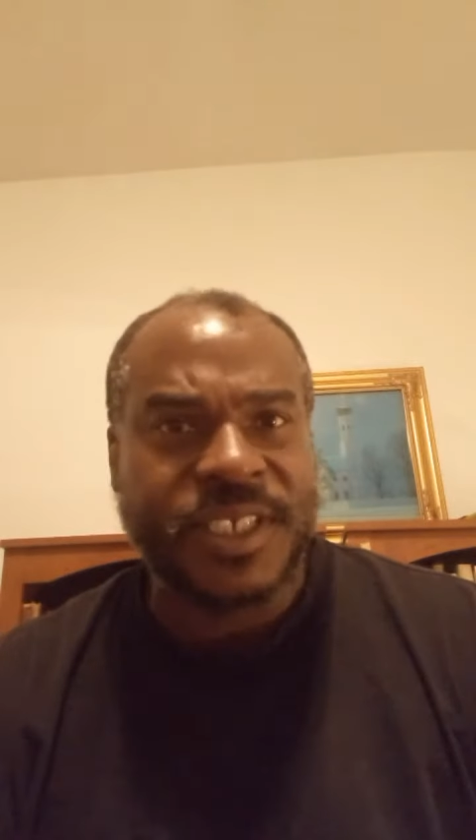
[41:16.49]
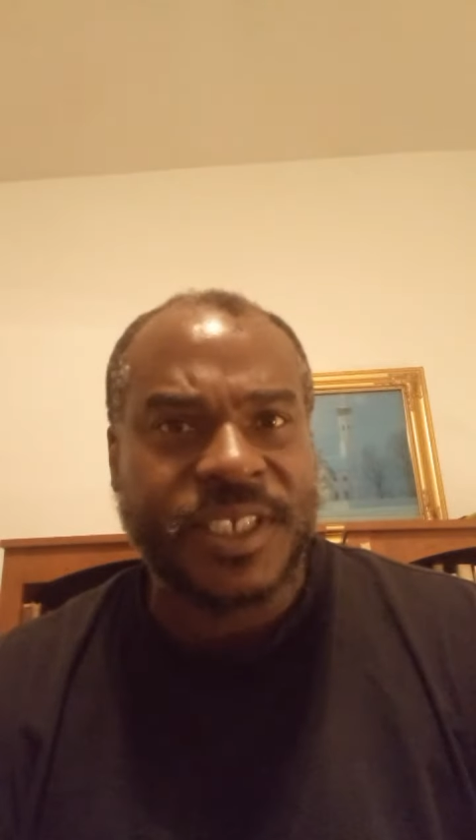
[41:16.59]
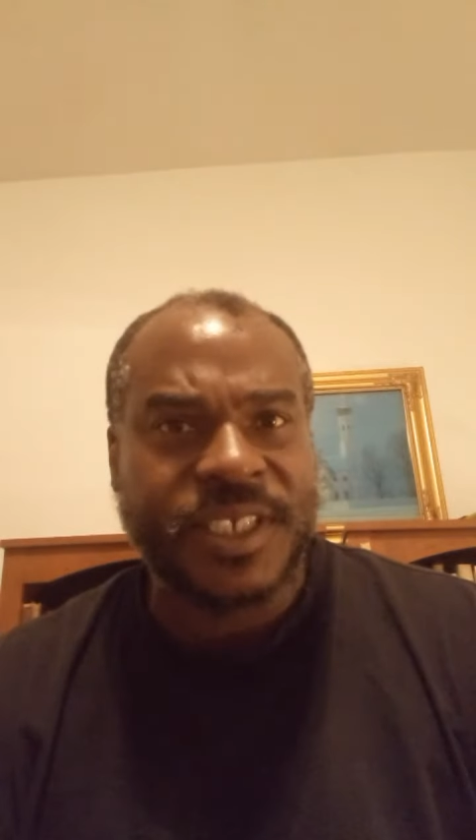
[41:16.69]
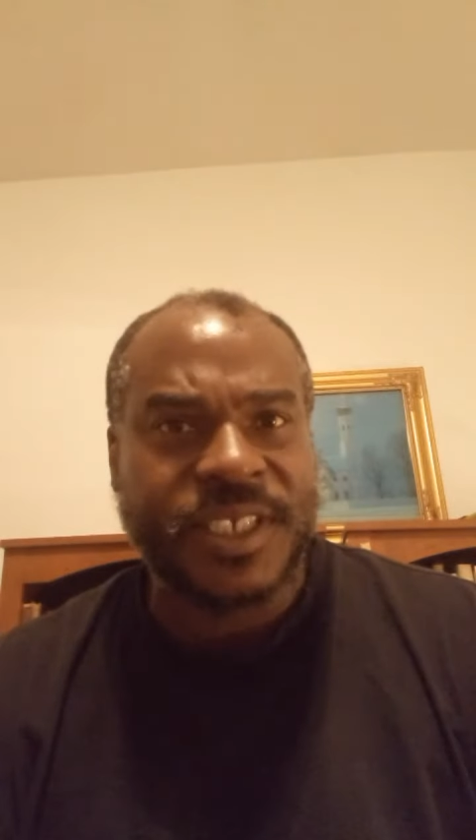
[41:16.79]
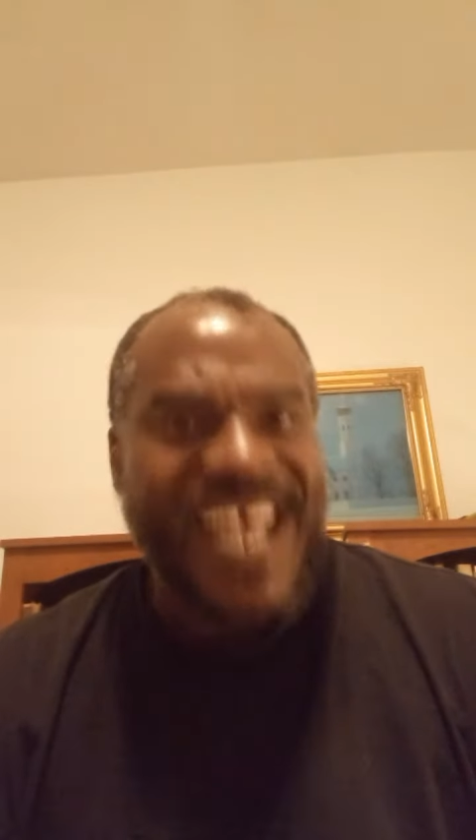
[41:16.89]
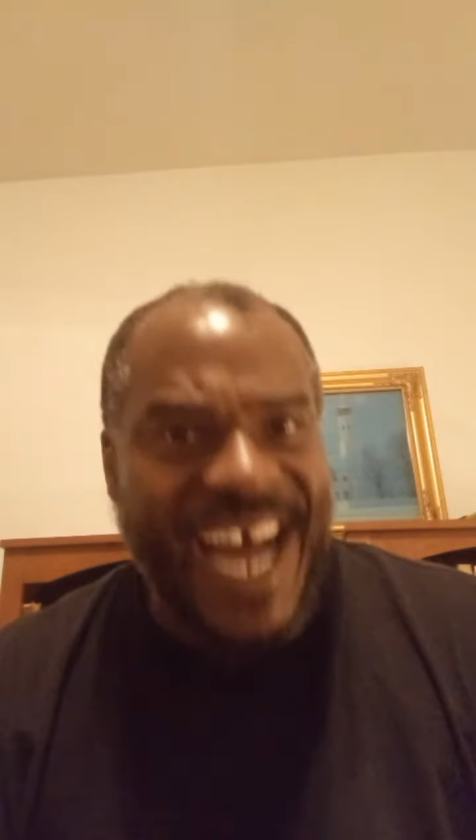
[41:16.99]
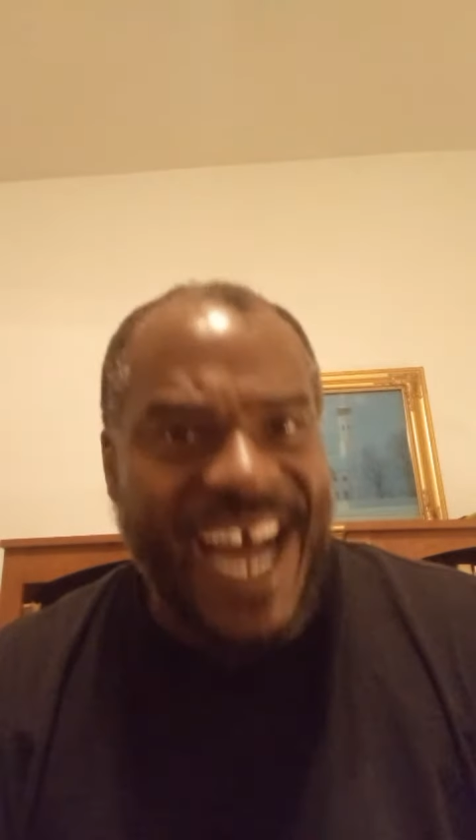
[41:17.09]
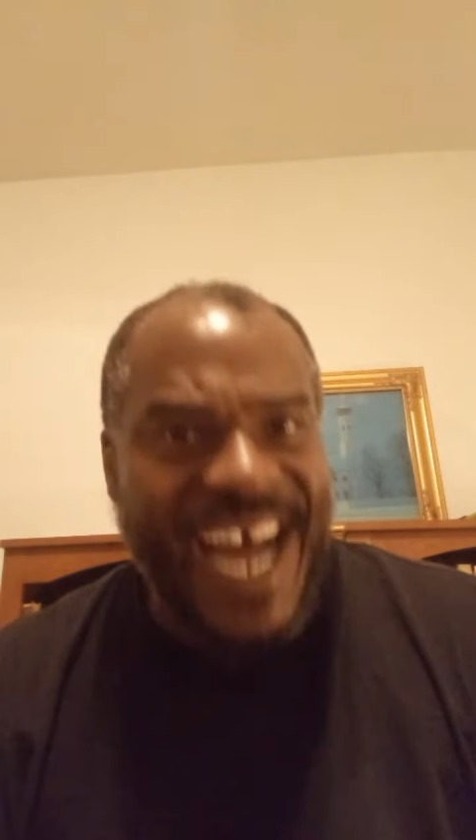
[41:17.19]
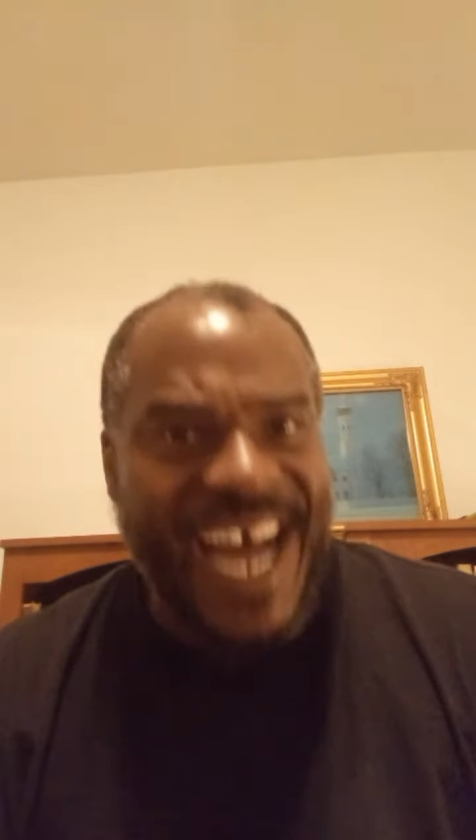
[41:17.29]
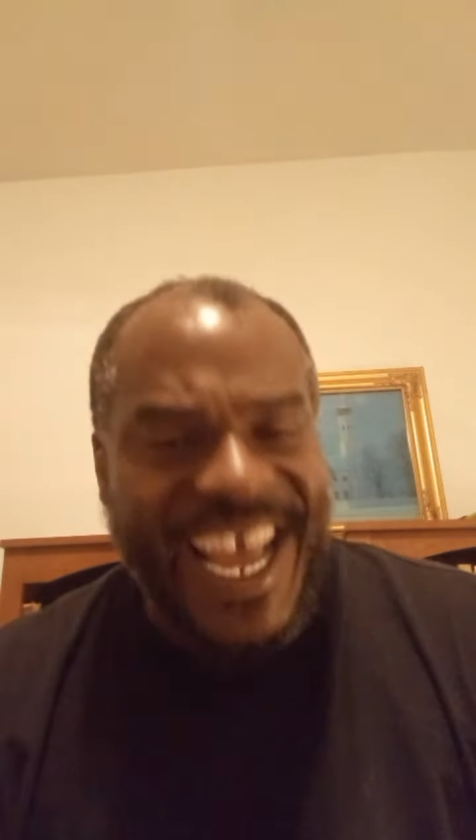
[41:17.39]

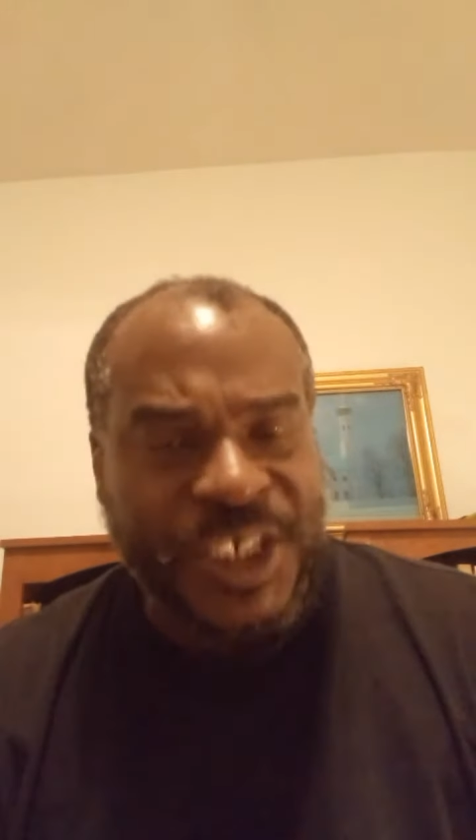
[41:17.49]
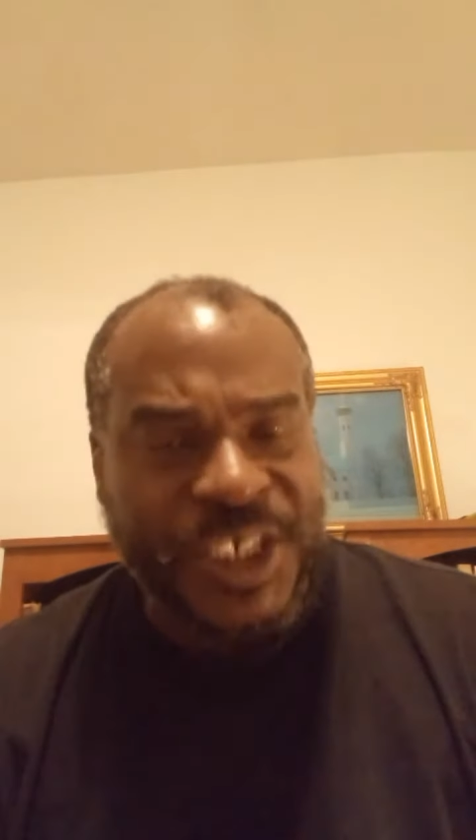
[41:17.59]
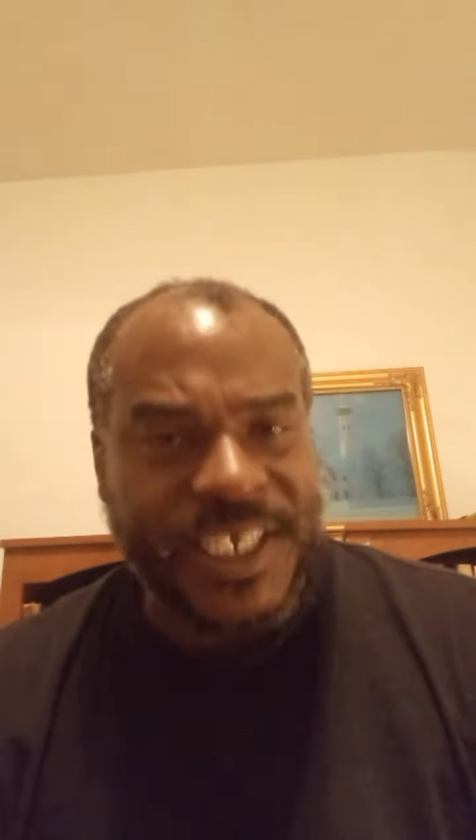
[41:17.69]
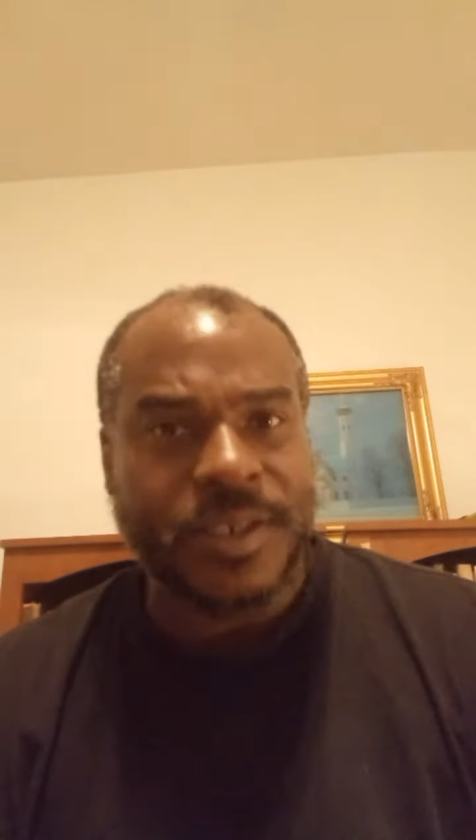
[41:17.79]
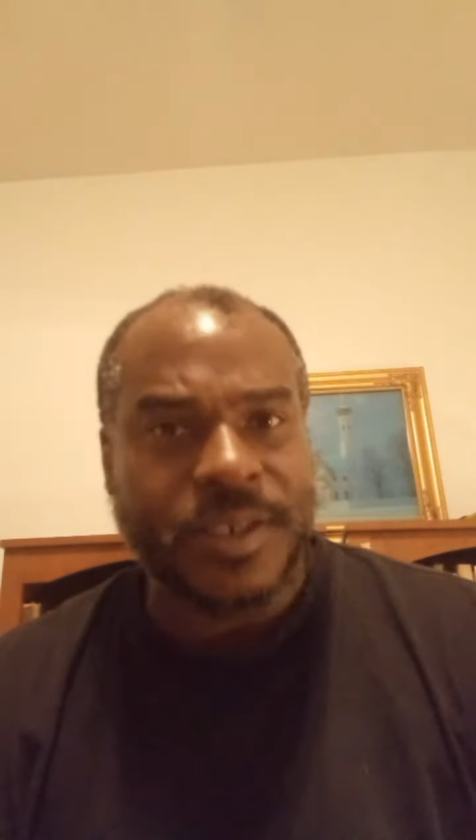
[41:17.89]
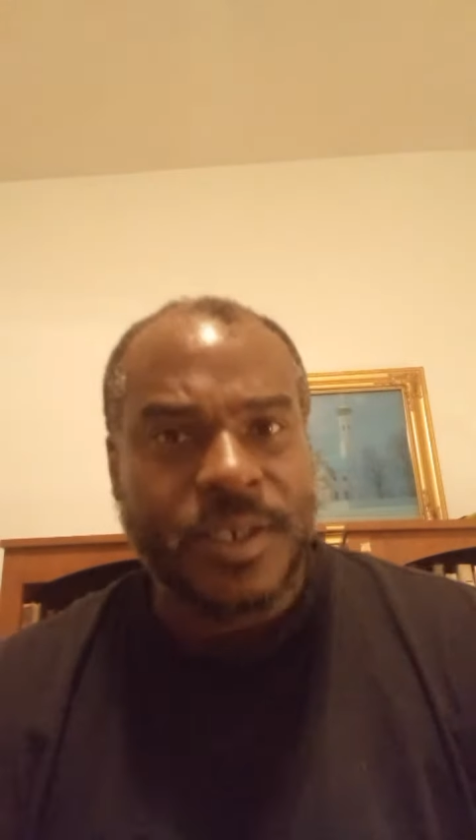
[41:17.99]
Contact tracer.